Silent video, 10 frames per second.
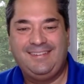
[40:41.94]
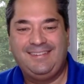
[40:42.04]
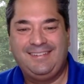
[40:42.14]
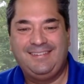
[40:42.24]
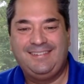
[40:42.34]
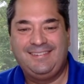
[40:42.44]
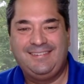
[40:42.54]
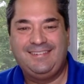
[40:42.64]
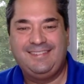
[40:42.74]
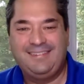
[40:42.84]

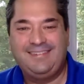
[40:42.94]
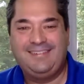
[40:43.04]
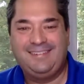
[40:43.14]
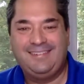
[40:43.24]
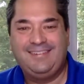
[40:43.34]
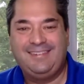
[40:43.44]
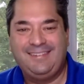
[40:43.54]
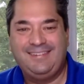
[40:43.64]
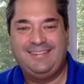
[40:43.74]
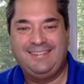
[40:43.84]

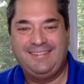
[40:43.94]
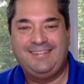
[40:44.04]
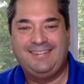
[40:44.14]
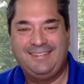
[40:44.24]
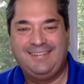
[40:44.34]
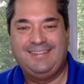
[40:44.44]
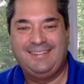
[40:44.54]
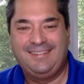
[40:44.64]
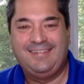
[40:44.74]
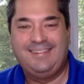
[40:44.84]

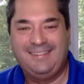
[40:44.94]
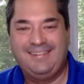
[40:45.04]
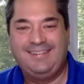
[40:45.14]
No words are spoken by the person on screen.